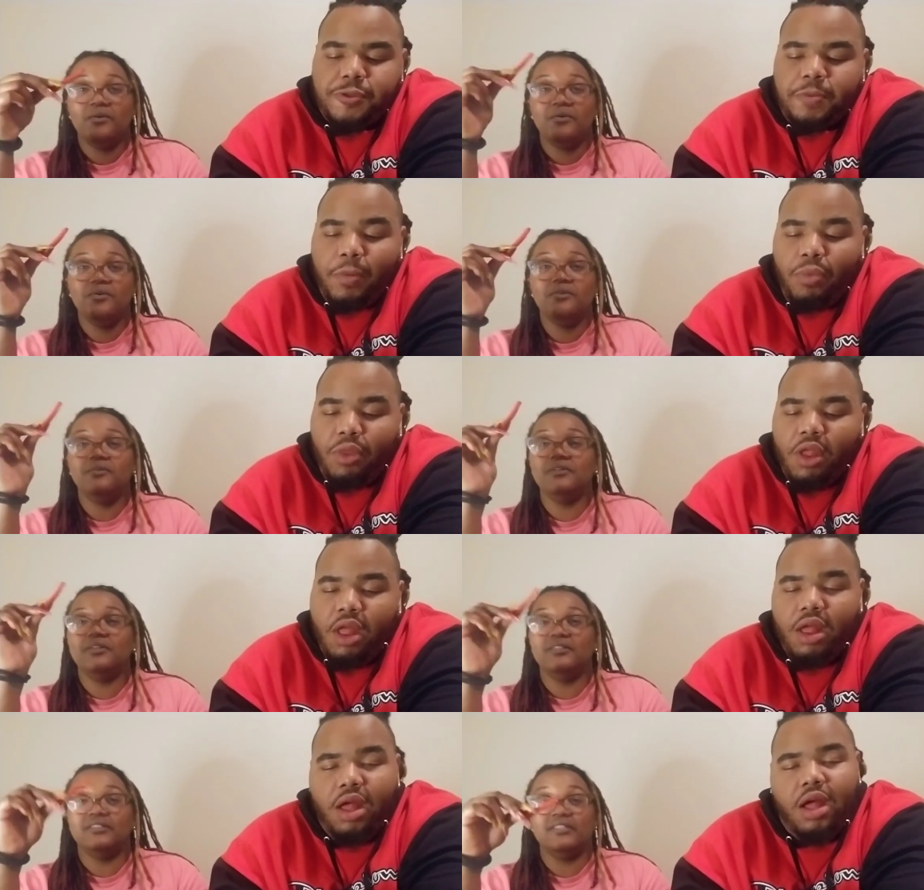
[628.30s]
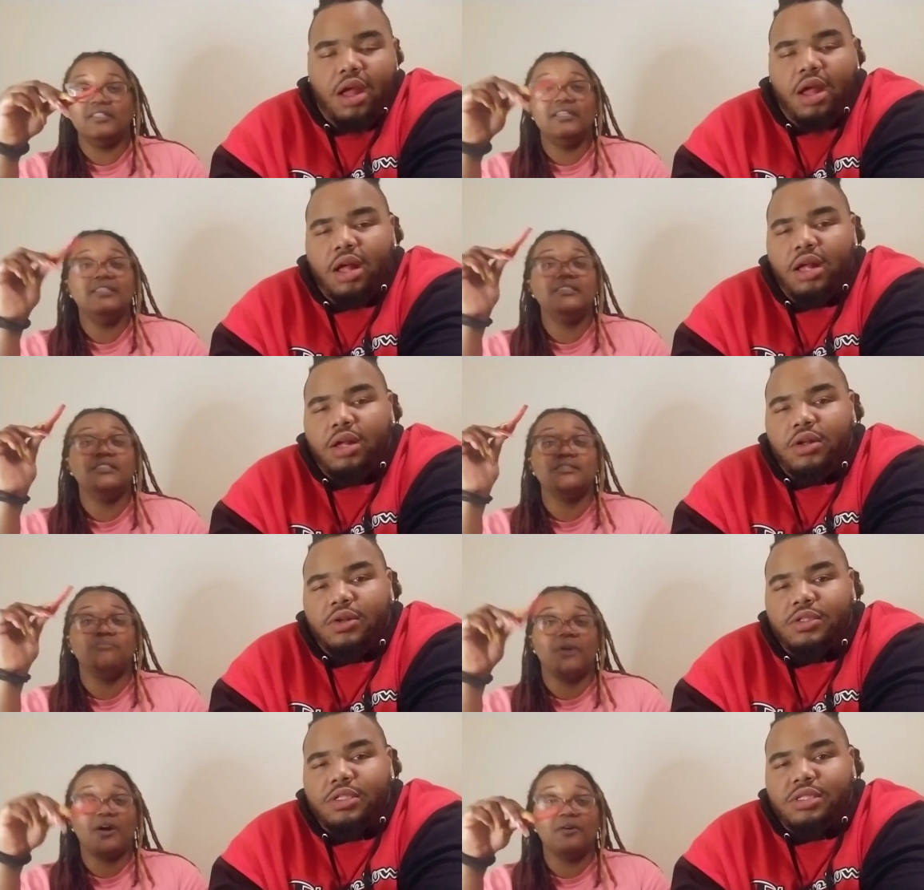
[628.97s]
Speaker 1: Ooh, this, these
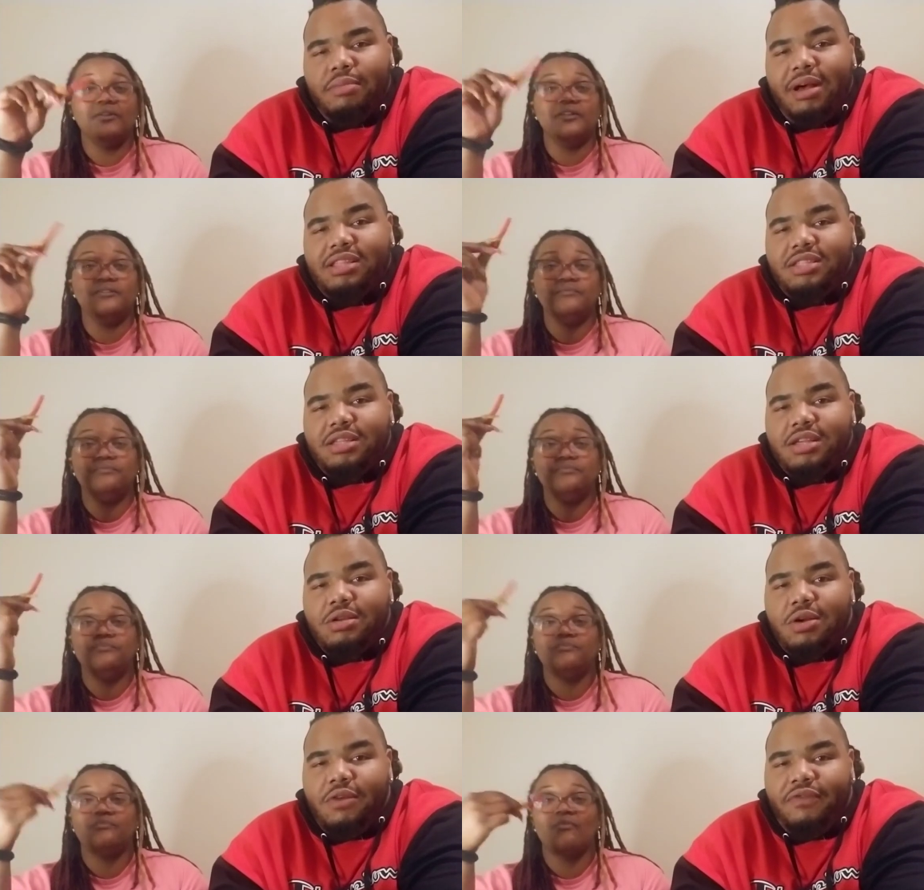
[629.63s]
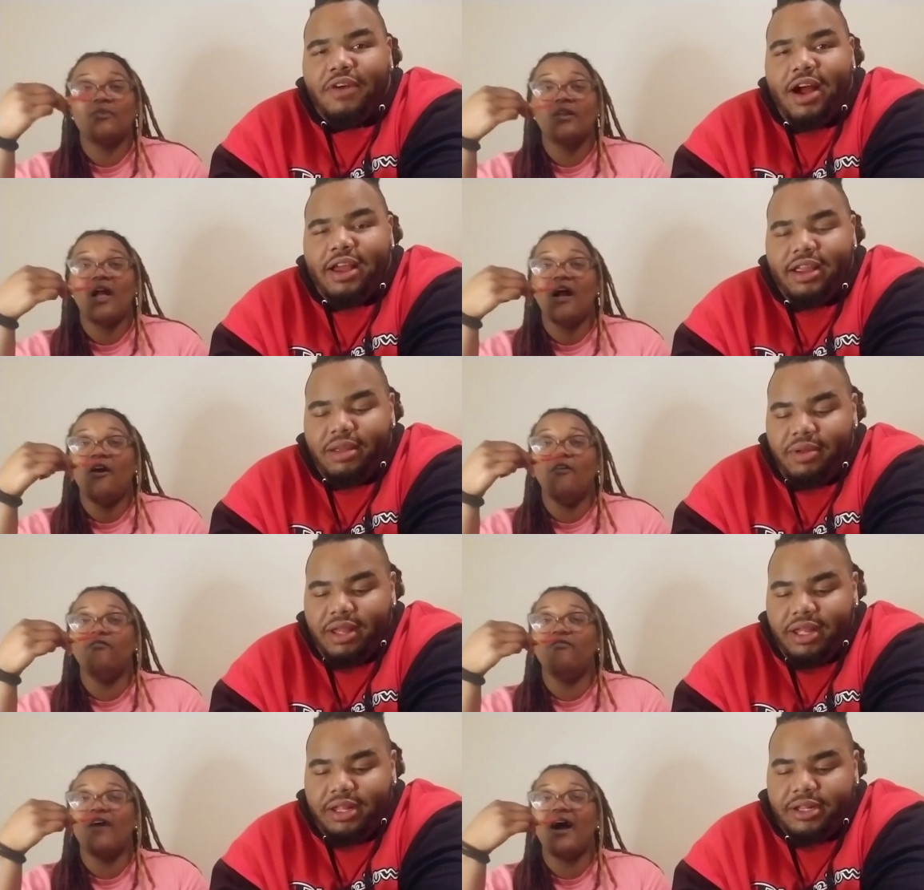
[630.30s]
is burning. I'm talking on fire,
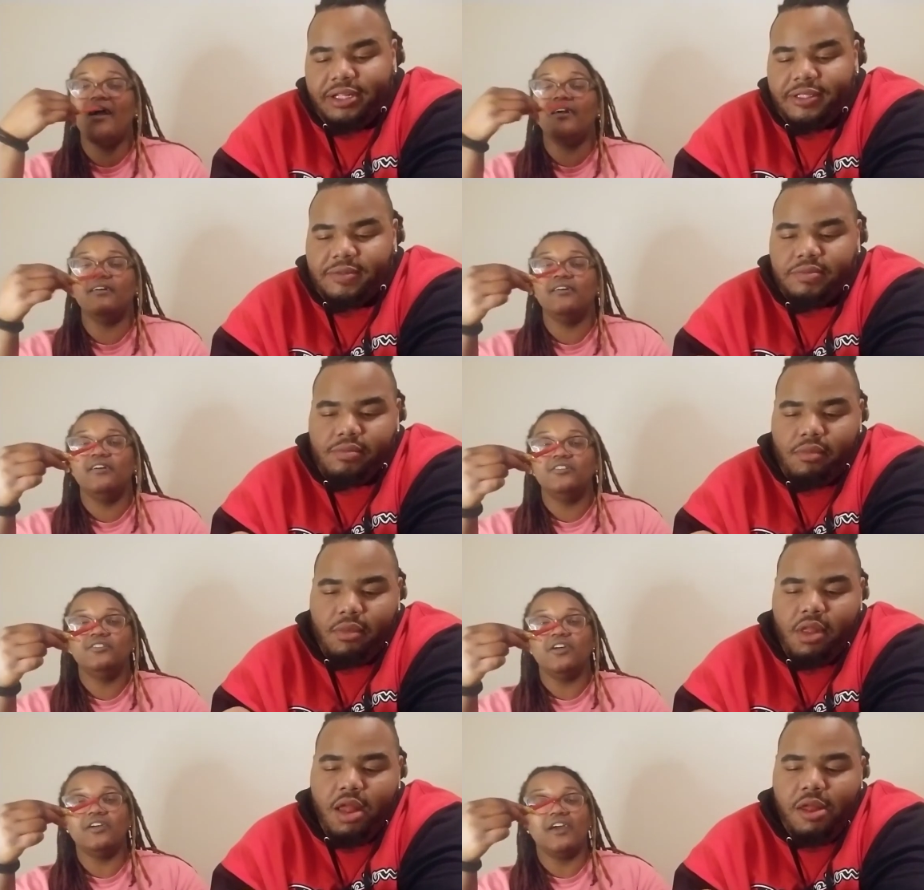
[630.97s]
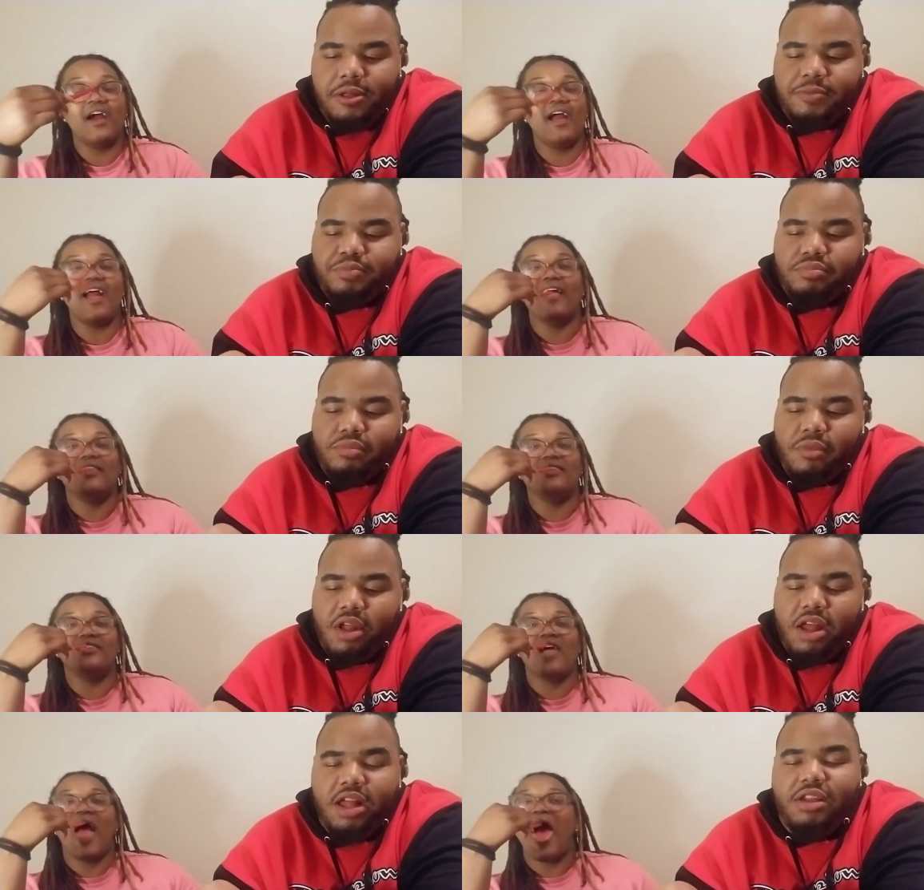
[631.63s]
man. Fire. Show your
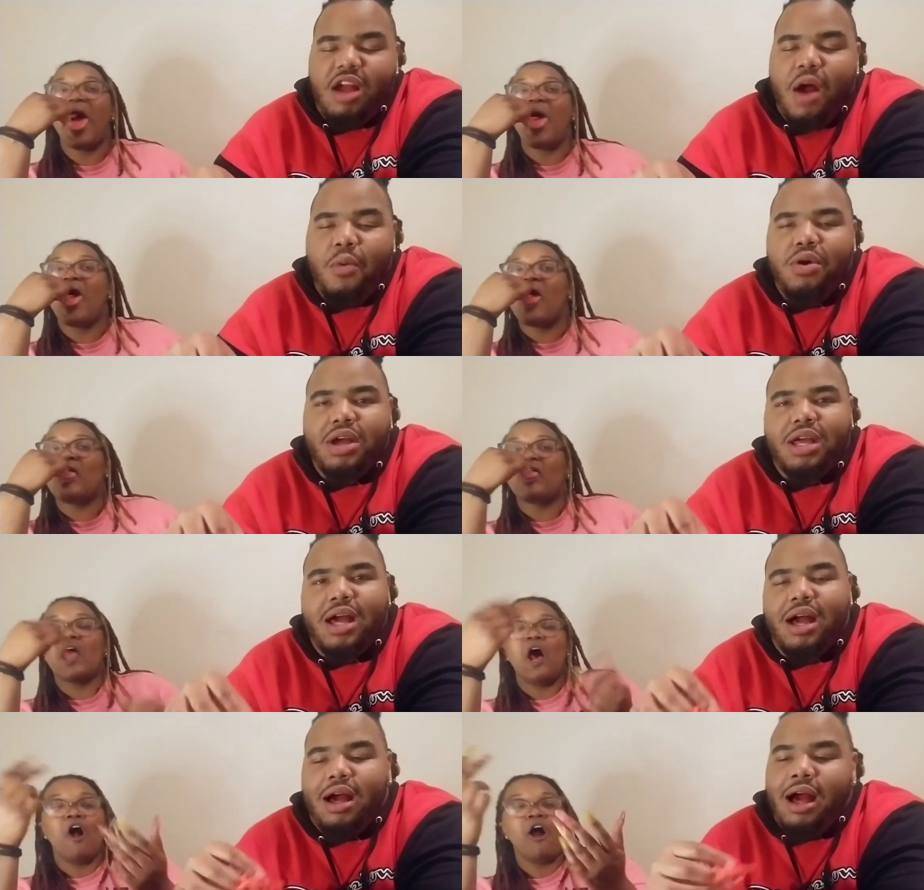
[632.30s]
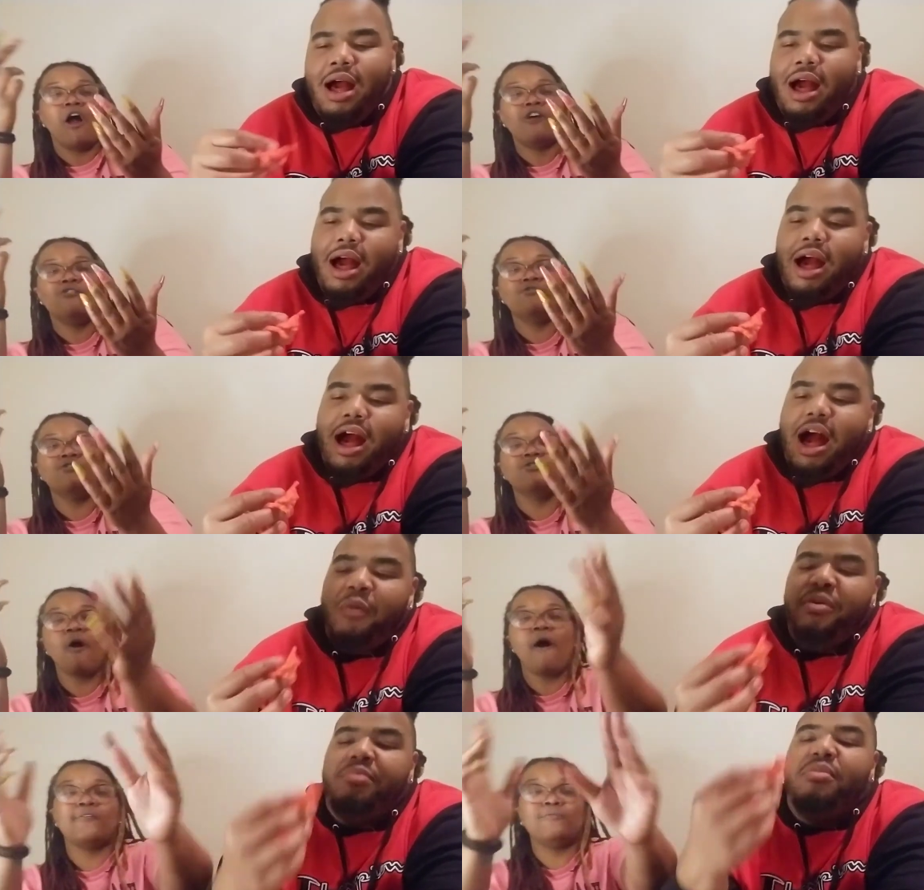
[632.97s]
hands. Y'all want a, a, a
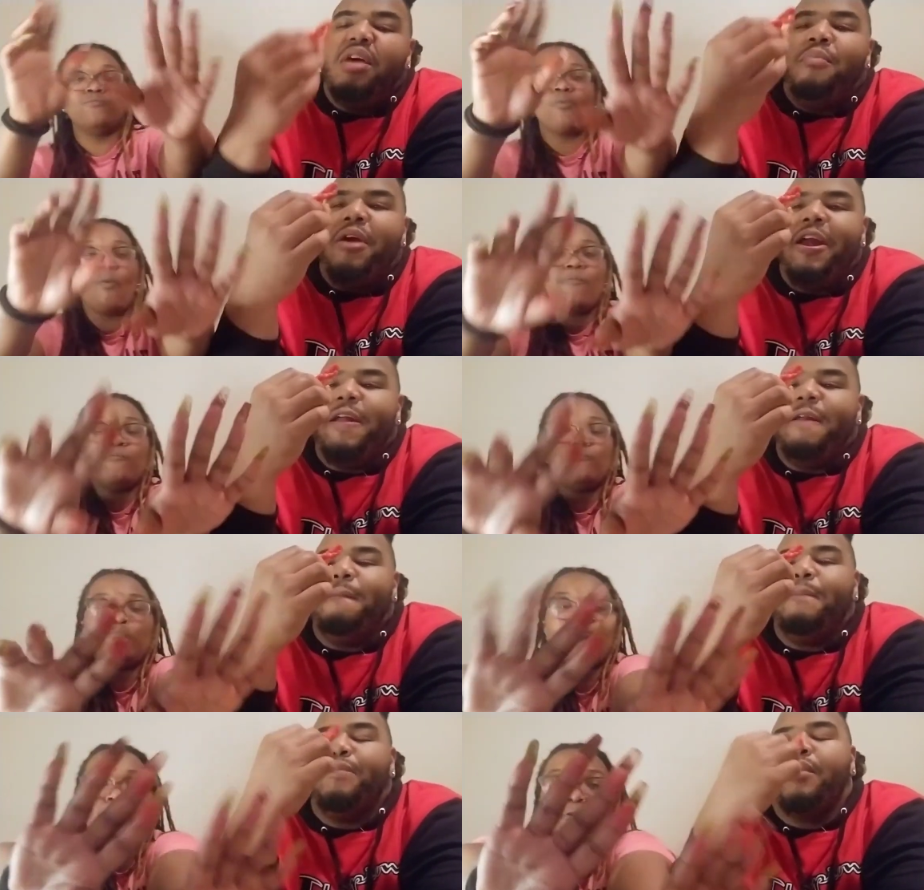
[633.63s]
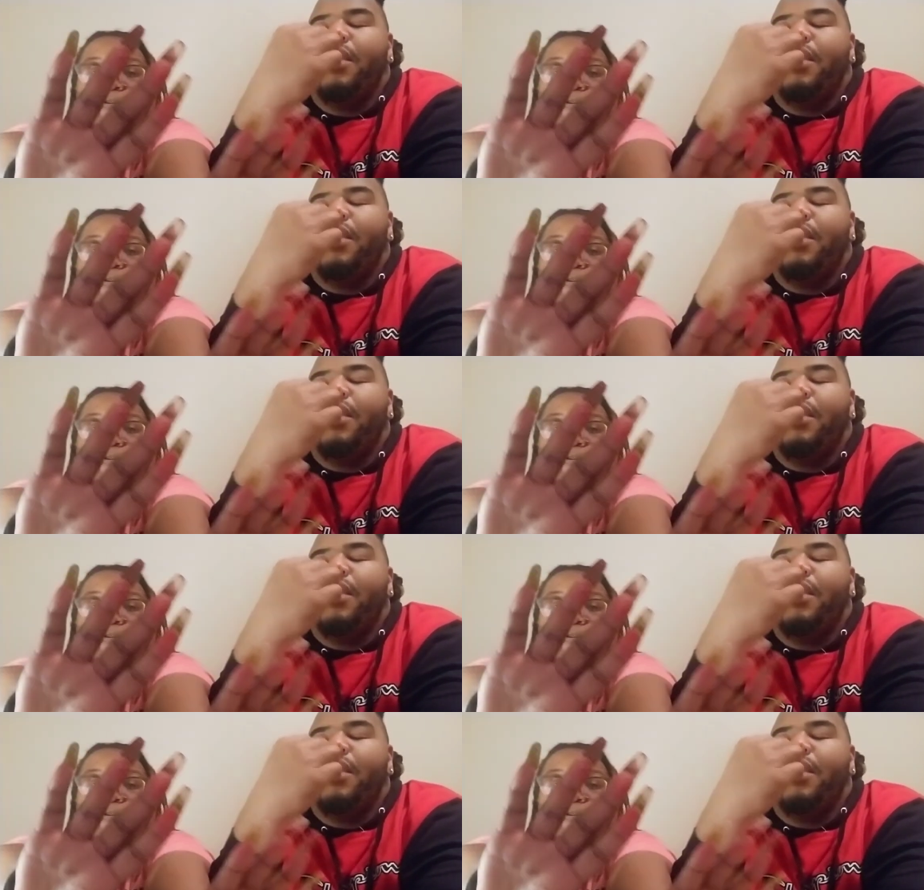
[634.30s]
hot wing mukbang?